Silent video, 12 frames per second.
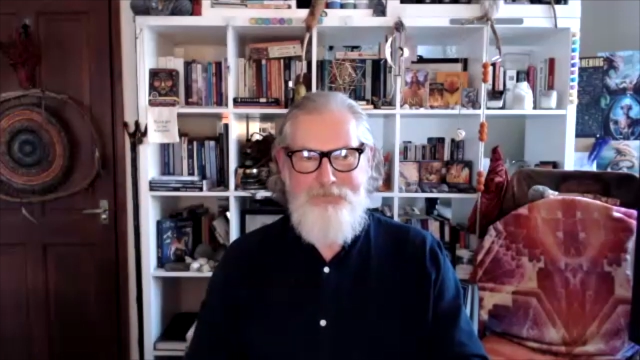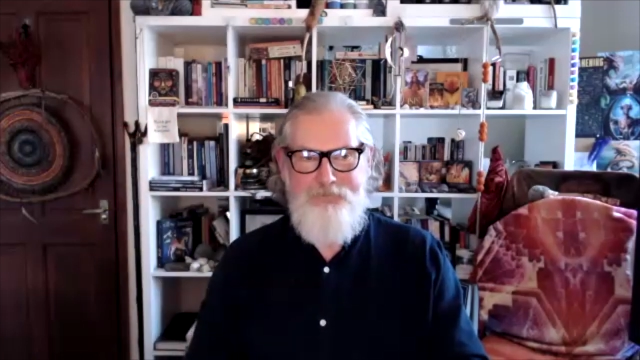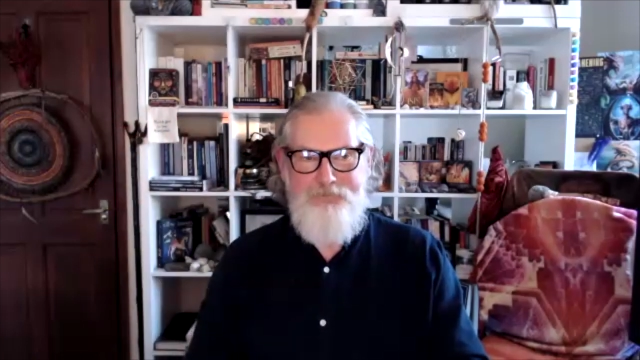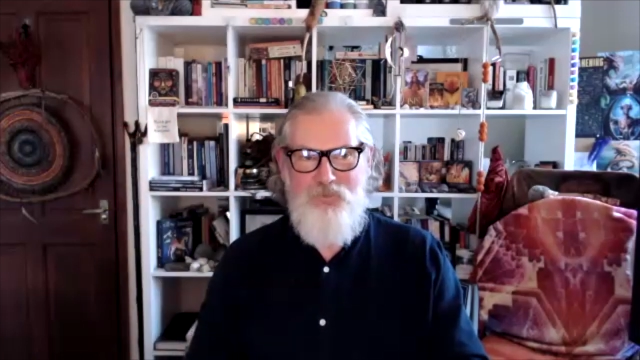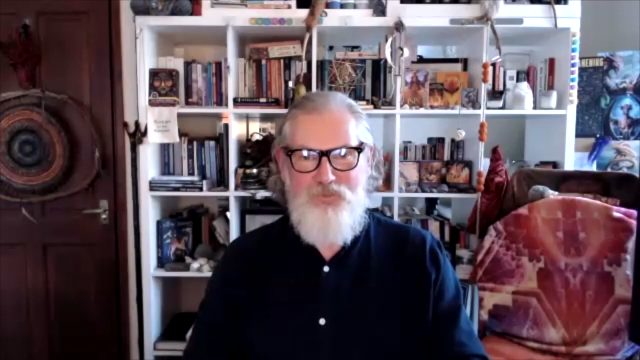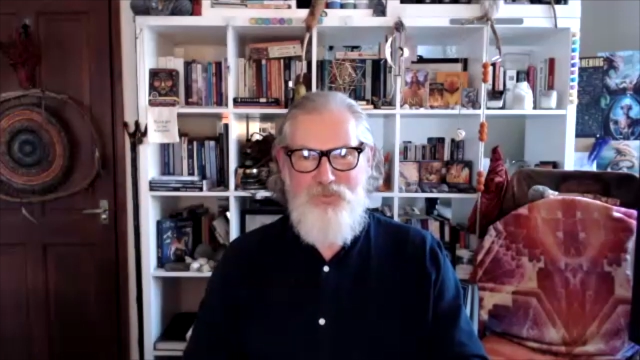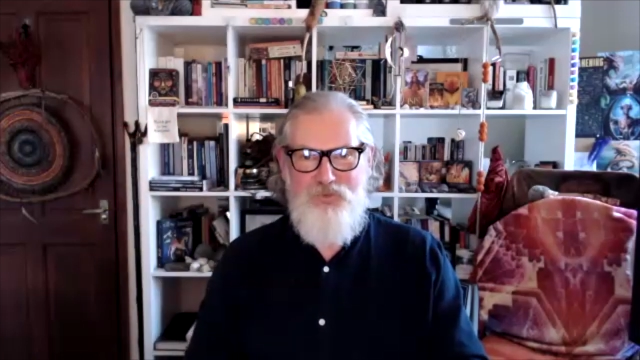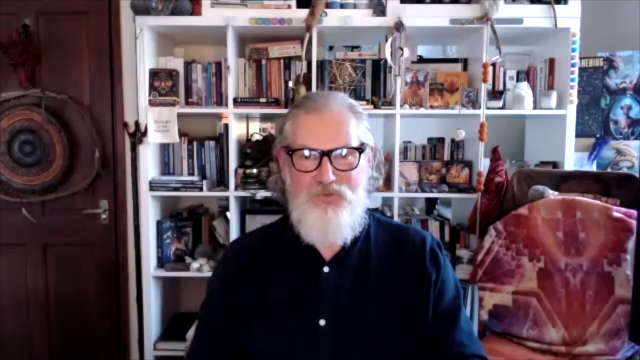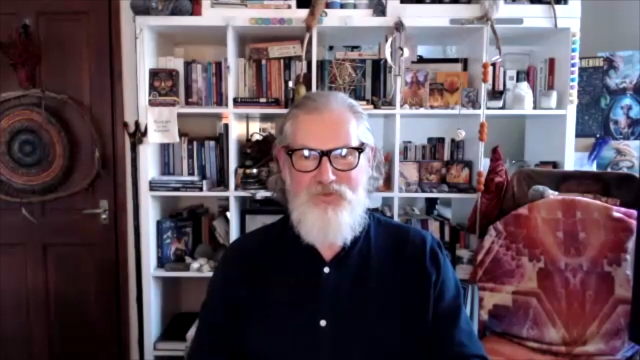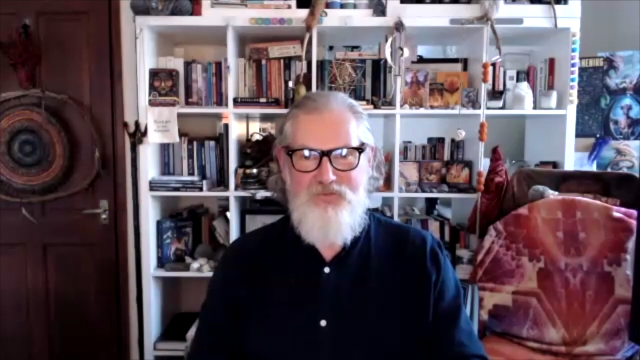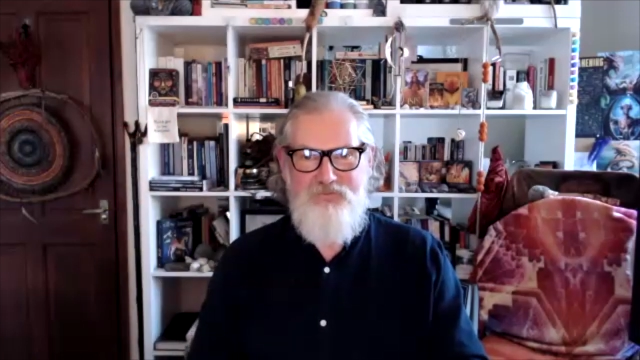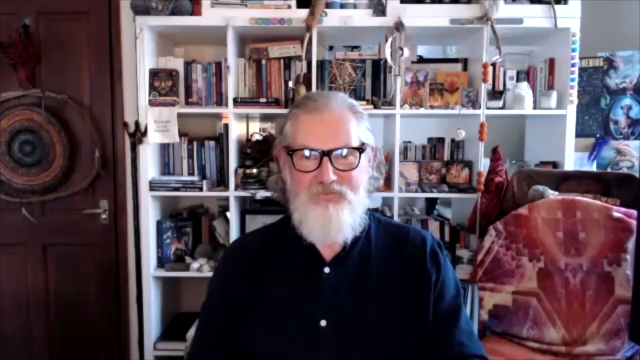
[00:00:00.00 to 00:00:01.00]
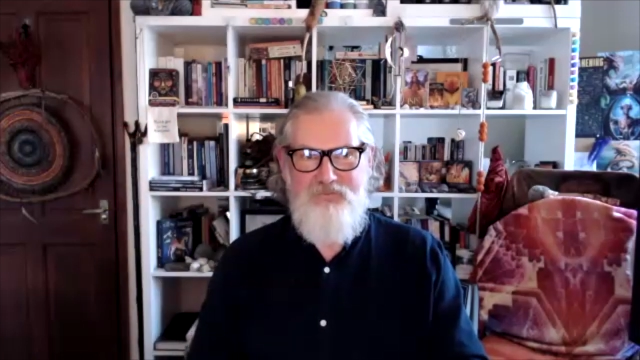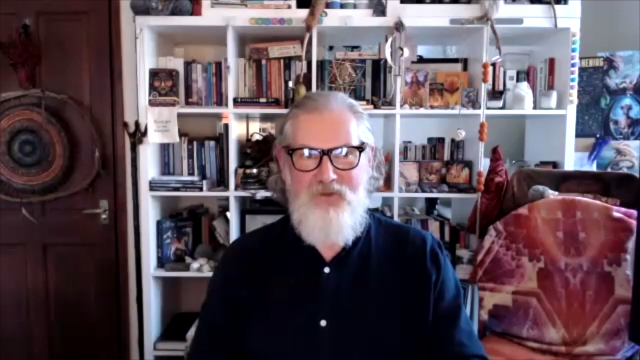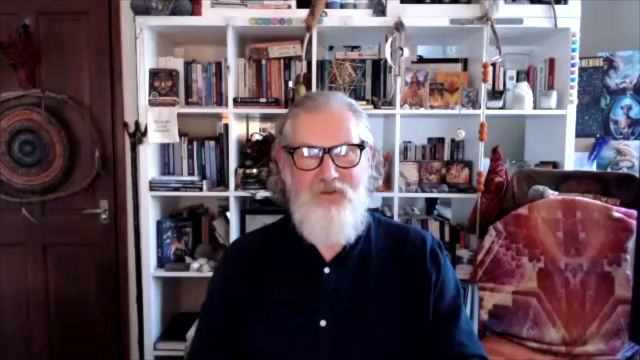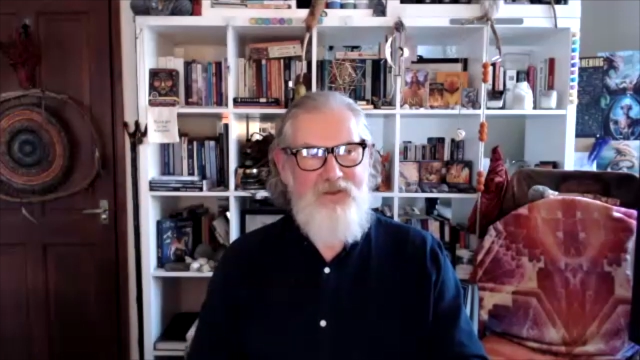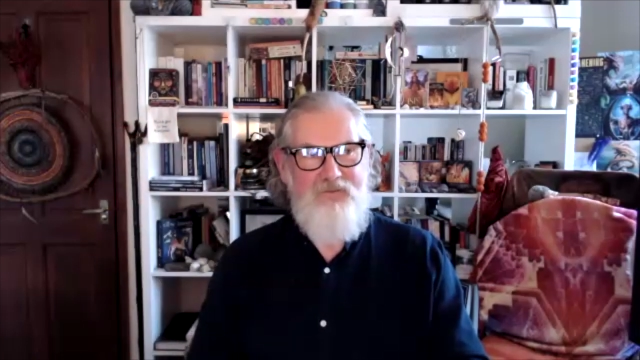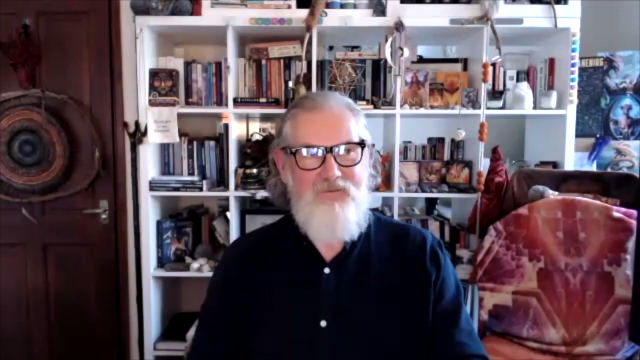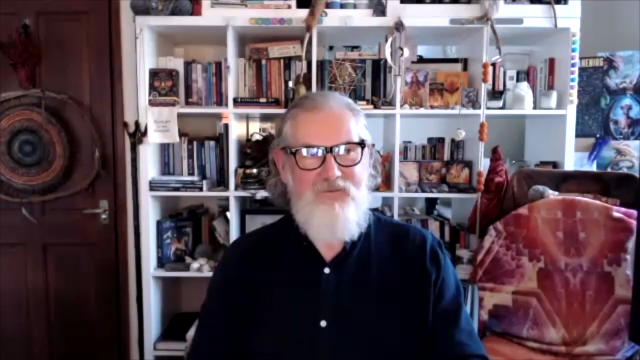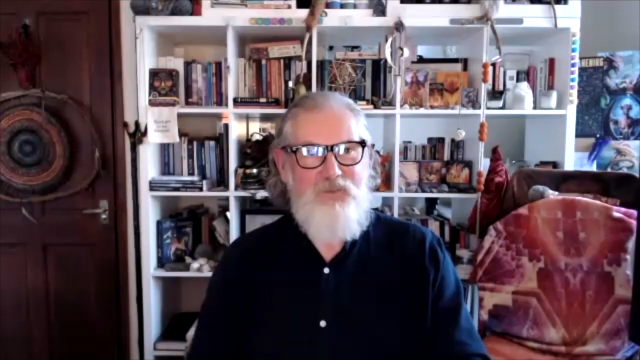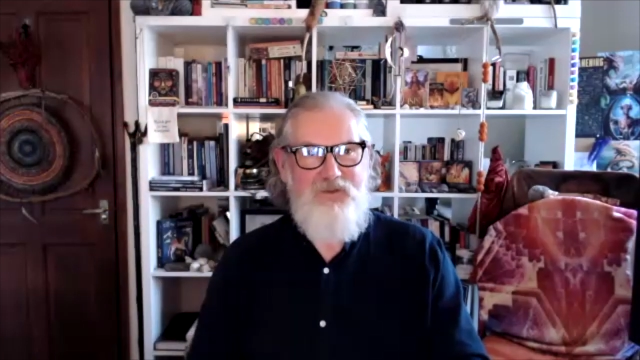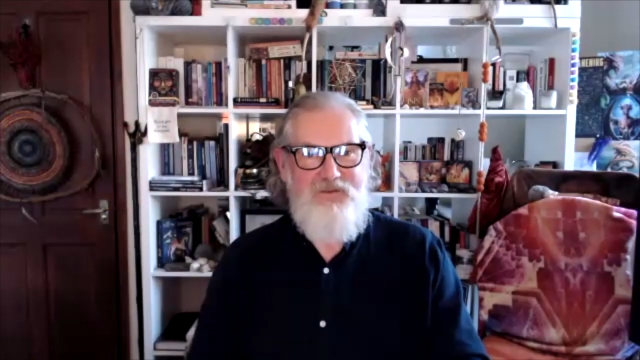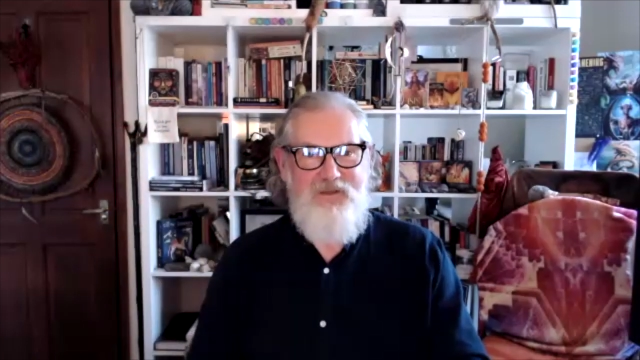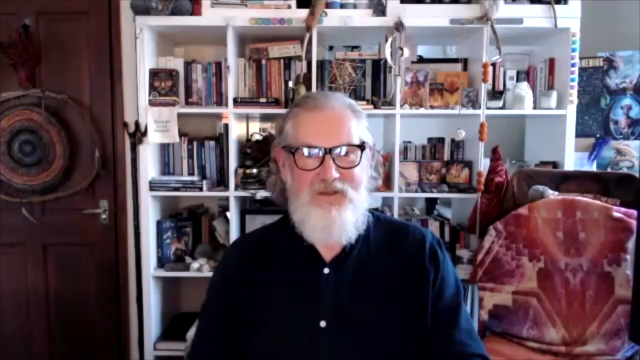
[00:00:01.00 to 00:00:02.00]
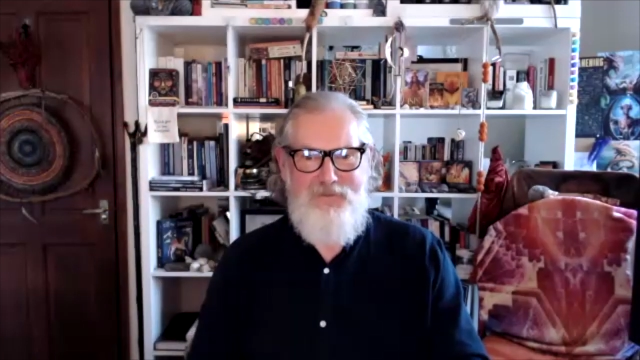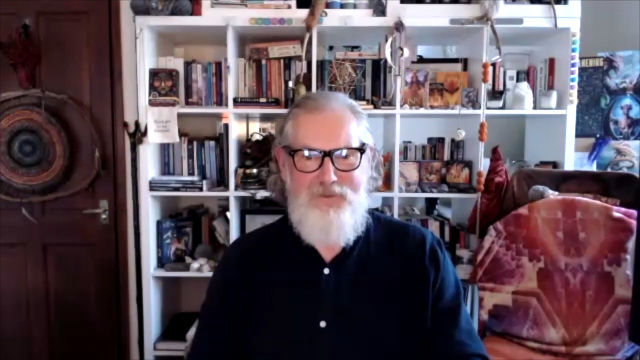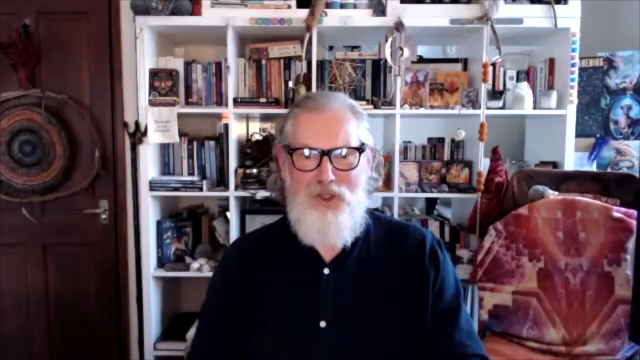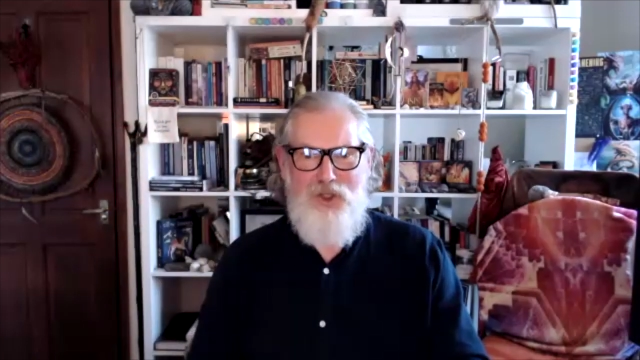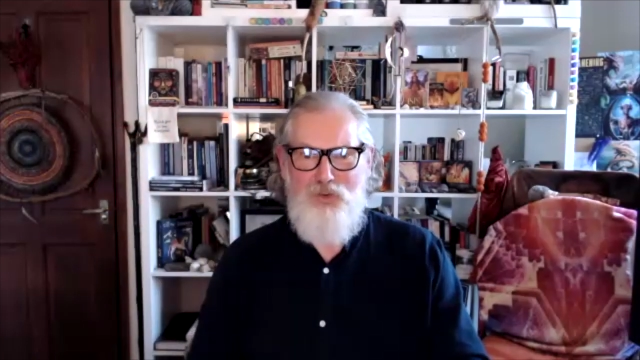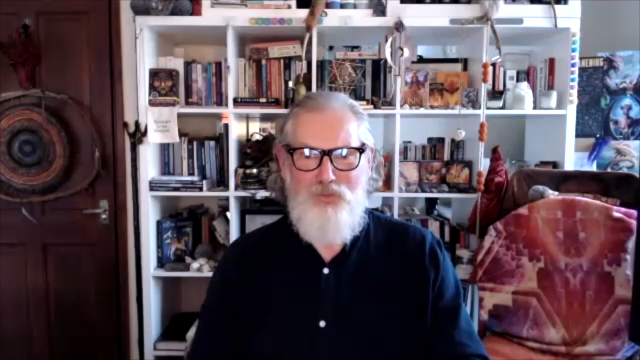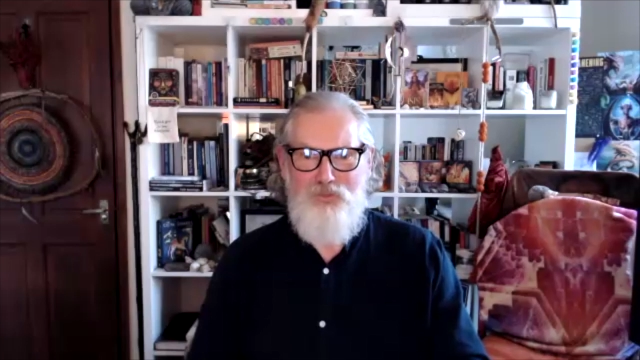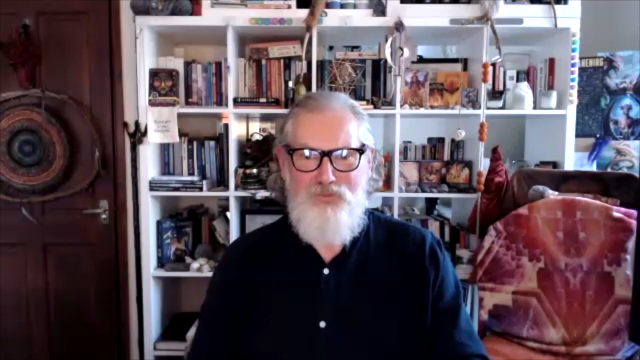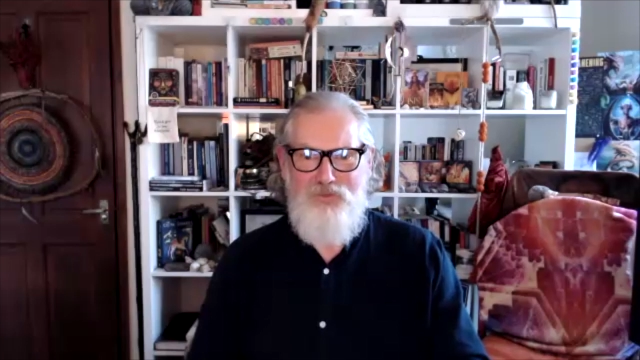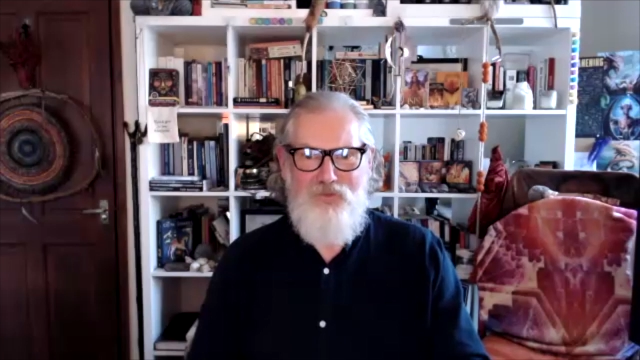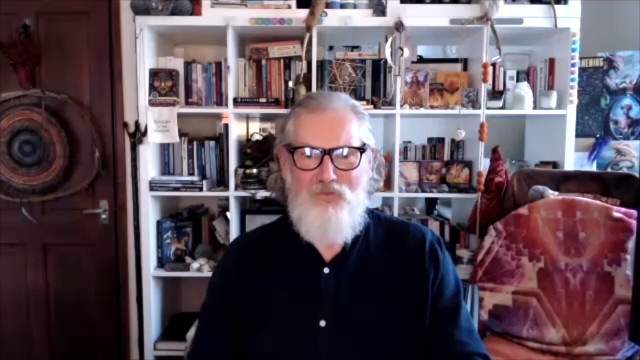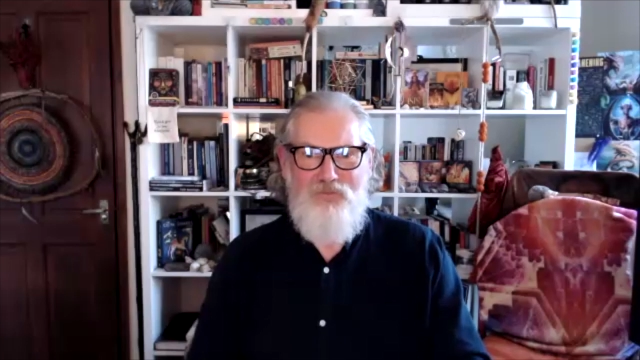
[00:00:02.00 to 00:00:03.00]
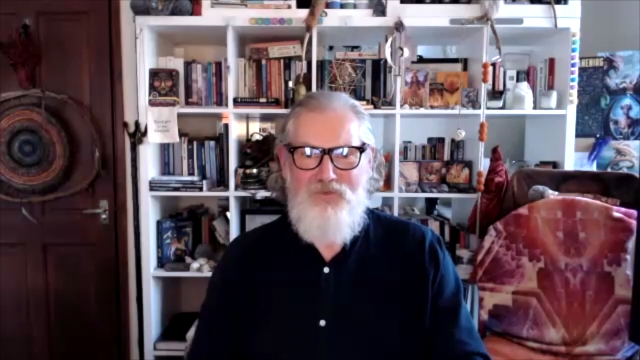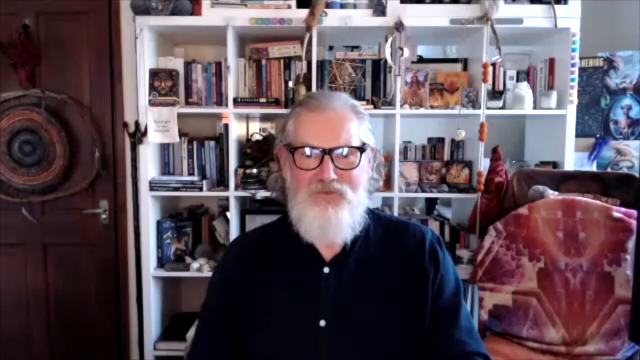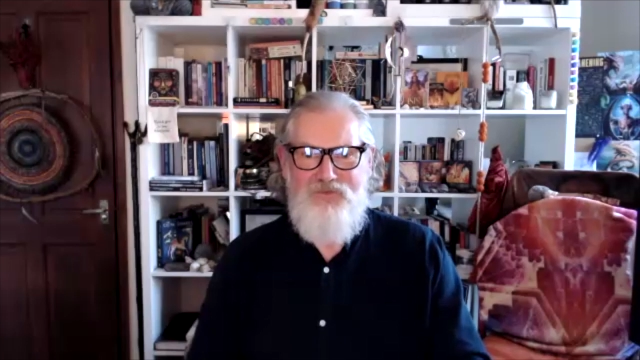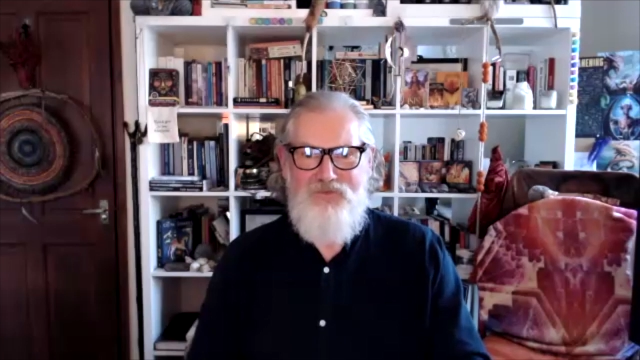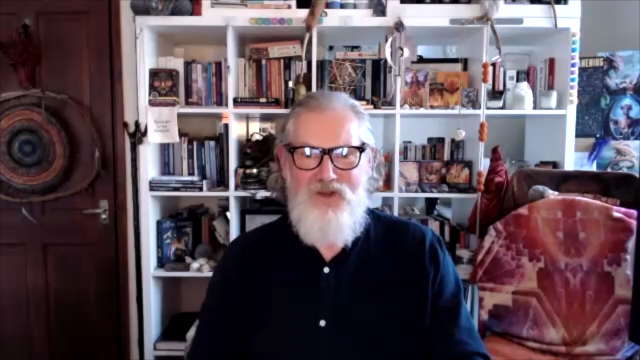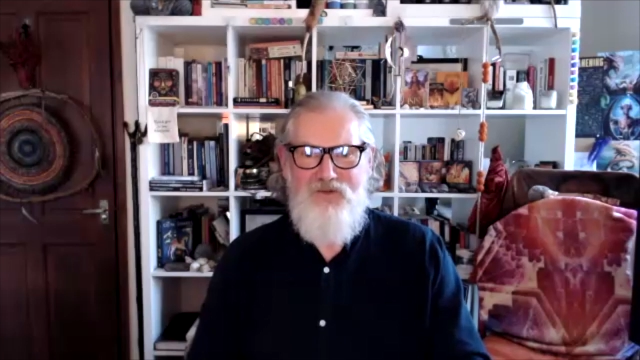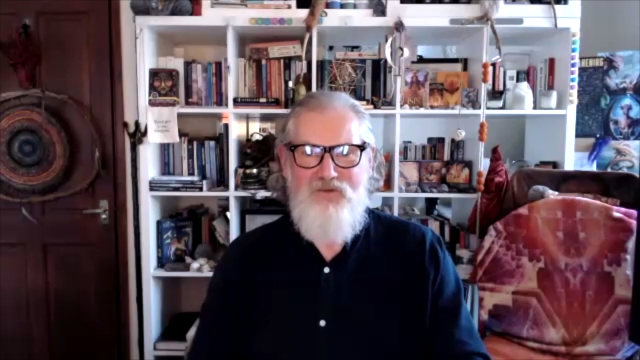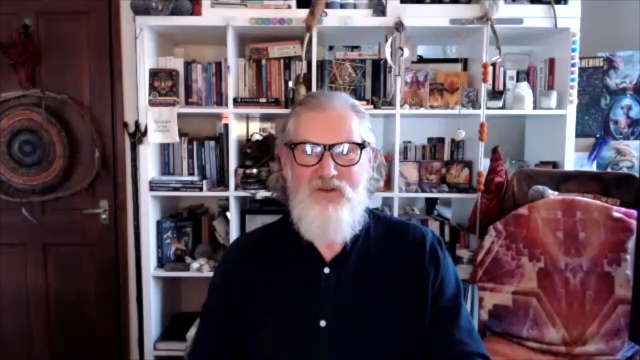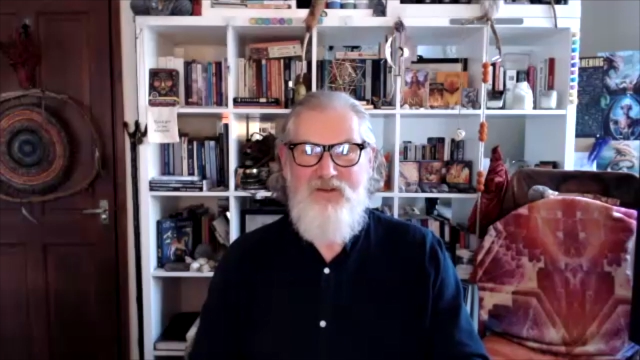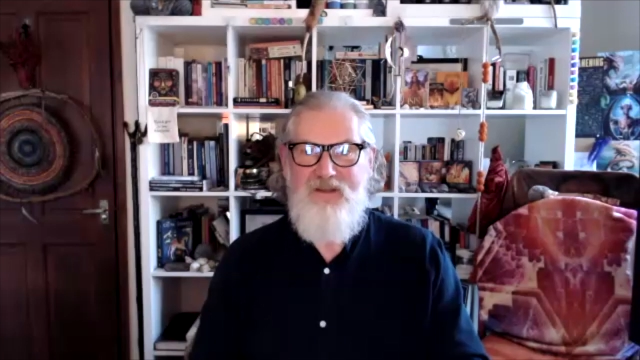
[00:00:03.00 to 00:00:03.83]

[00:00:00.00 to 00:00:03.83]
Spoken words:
What does, oh yeah, the body's like, no, it's an obvious no.